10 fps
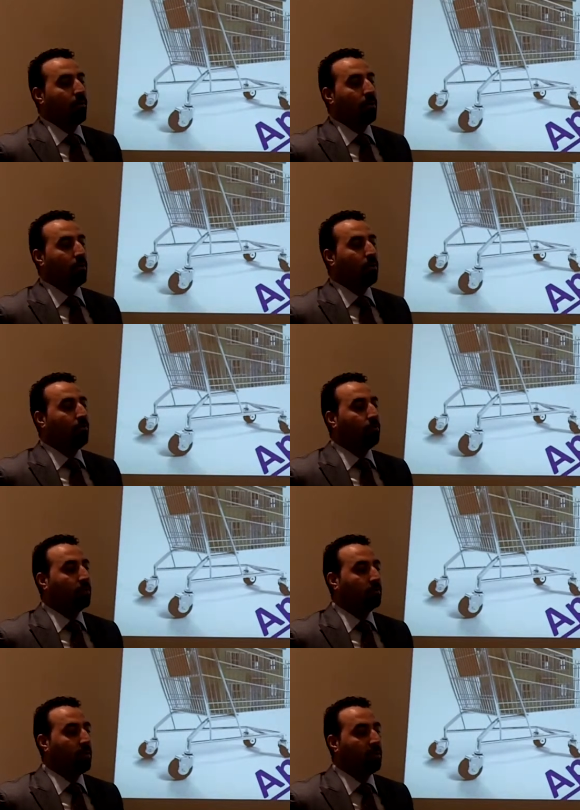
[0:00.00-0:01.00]
When you go
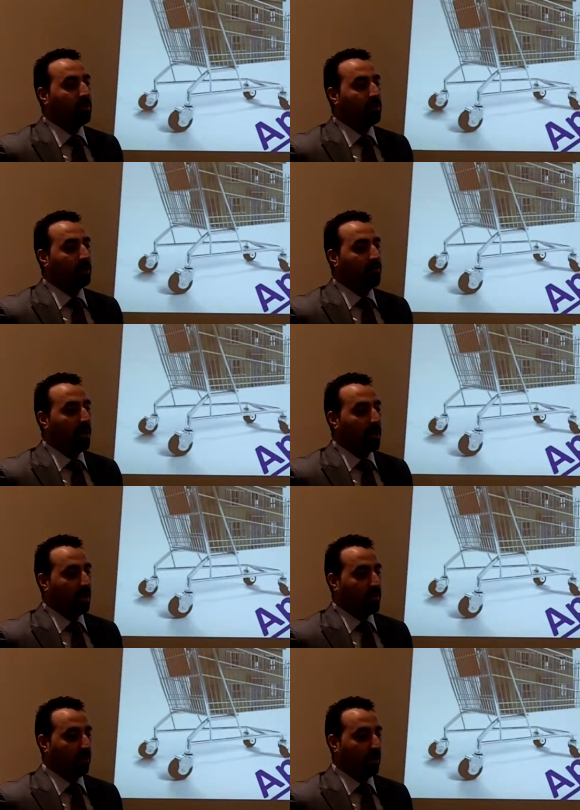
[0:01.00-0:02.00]
for CMHC
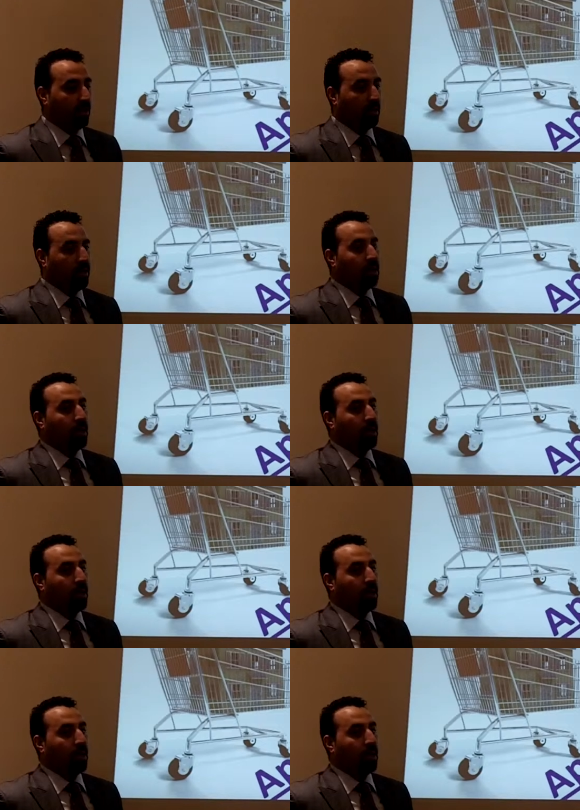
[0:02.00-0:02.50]
financing,